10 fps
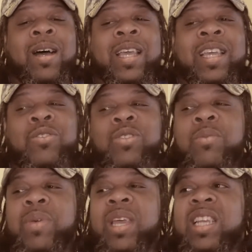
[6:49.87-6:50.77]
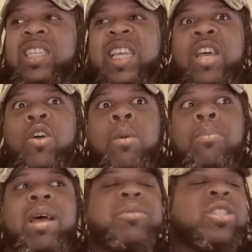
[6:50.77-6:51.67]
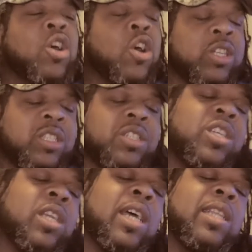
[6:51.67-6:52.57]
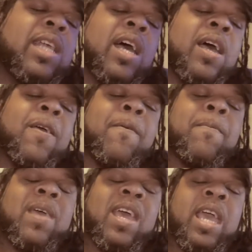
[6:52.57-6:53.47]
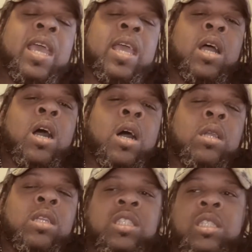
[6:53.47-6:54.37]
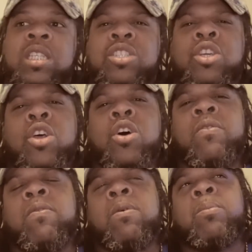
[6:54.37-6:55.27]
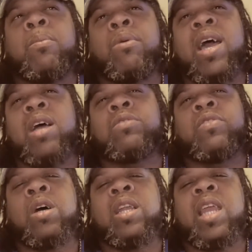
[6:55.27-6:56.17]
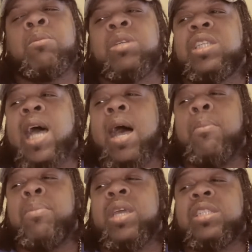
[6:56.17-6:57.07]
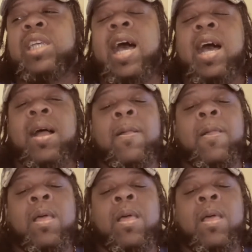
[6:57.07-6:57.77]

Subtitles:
He used to be in this thing called Prep Stars and shit like that. And this girl from Brownsville, her name is Shy, Big Shy.